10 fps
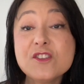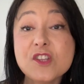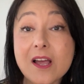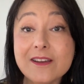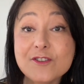is
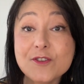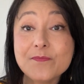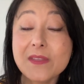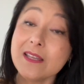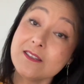large
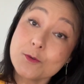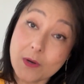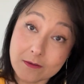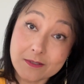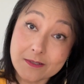and it's
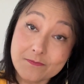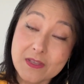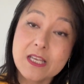rounded.